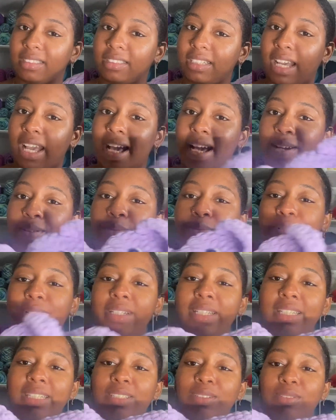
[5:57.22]
I
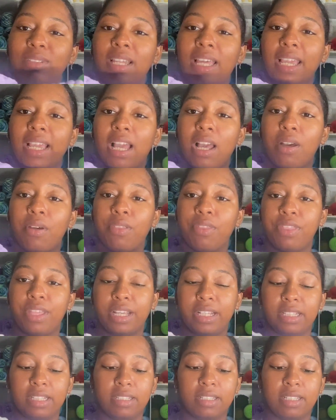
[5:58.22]
really don't like how
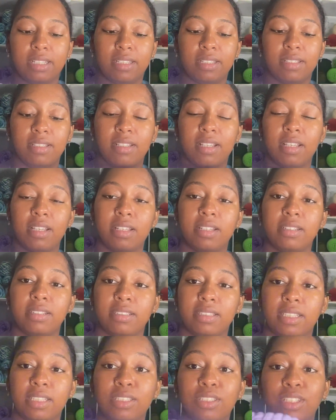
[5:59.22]
thick this
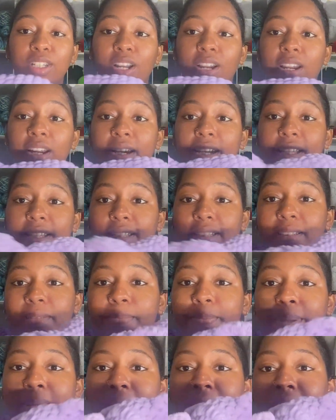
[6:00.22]
yarn is,
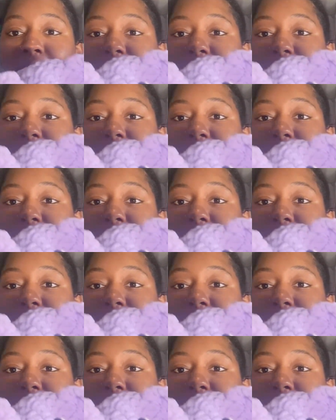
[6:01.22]
but